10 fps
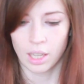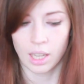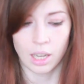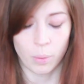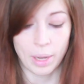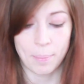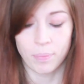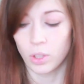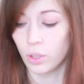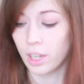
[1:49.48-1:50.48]
anyway,
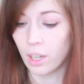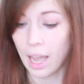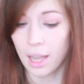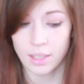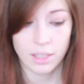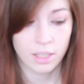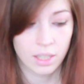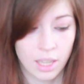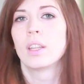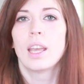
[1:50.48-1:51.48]
you need that.
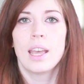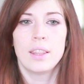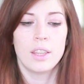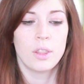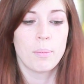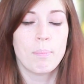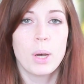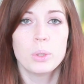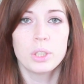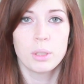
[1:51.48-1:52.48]
And then the
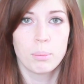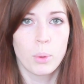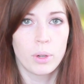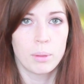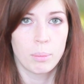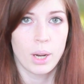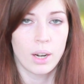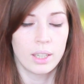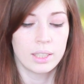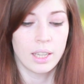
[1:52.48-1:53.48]
most important part